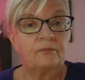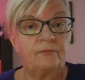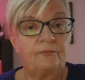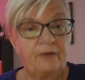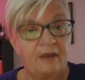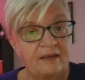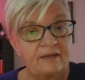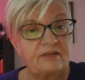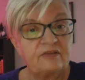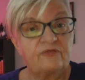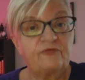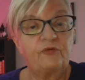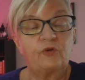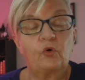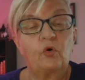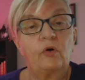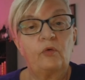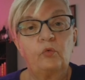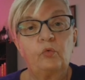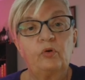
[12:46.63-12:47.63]
Fast
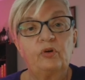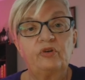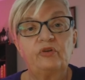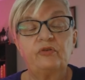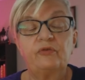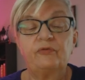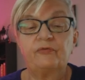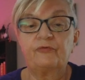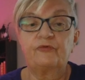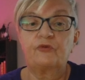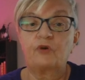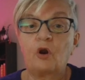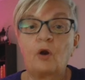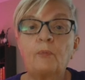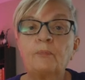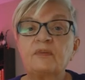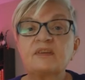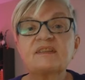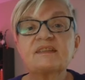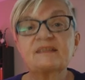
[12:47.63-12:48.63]
forward
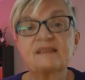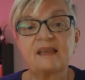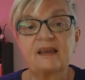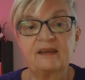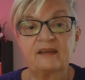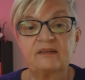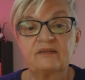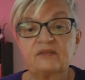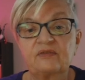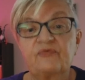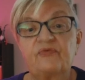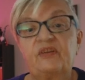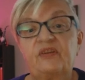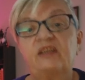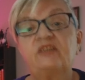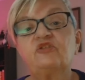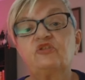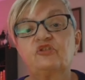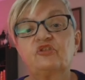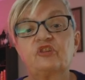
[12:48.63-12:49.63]
from science
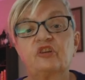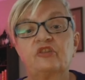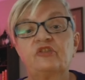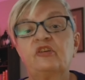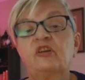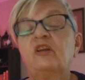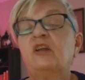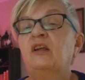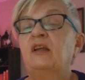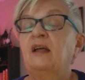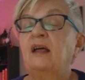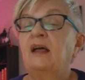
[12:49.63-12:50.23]
fiction